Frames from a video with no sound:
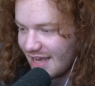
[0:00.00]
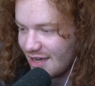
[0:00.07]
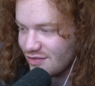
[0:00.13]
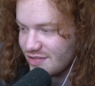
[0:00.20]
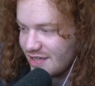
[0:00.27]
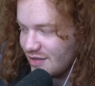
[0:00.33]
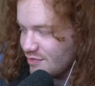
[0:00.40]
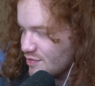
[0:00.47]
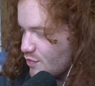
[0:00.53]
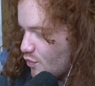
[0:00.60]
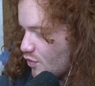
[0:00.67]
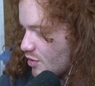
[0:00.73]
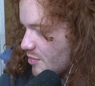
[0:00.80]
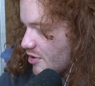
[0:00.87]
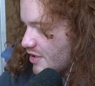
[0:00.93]
the house and it was
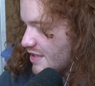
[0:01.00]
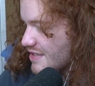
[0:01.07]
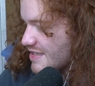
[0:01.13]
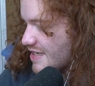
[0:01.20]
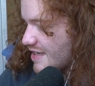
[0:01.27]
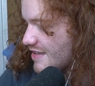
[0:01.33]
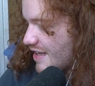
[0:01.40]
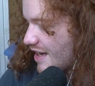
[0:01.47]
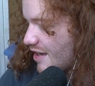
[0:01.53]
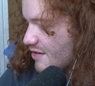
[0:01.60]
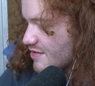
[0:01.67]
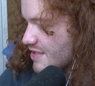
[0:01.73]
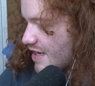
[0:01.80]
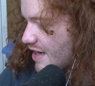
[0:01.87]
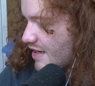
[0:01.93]
warmer inside than
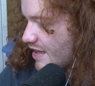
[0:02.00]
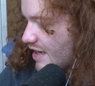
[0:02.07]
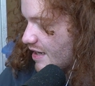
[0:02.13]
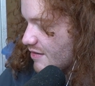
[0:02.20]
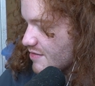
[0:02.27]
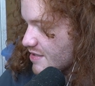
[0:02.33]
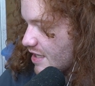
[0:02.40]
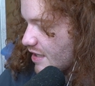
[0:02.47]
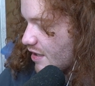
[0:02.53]
outside. And I was